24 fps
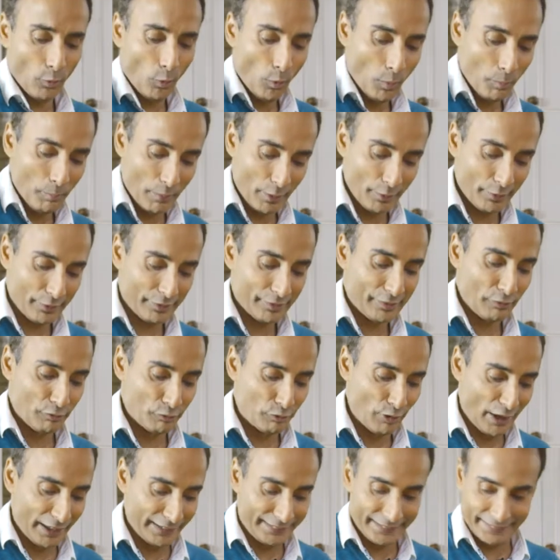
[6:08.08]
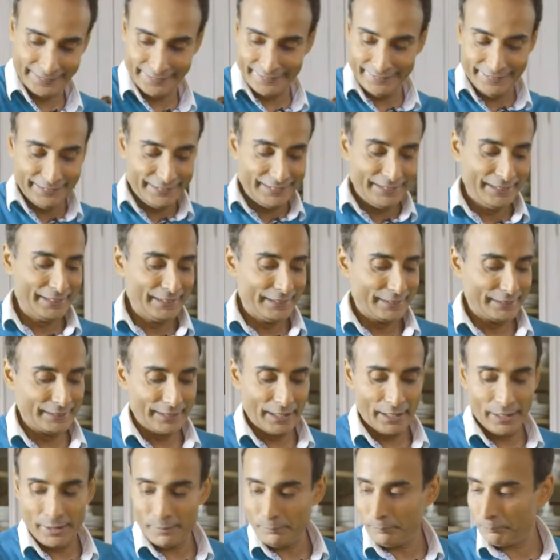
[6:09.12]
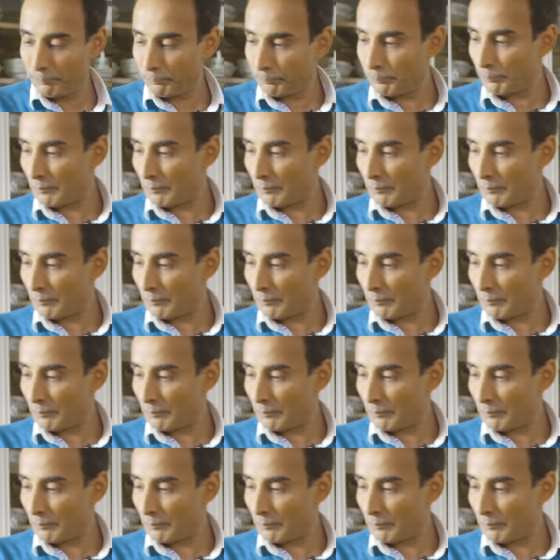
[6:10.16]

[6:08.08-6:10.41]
almost ready. Now,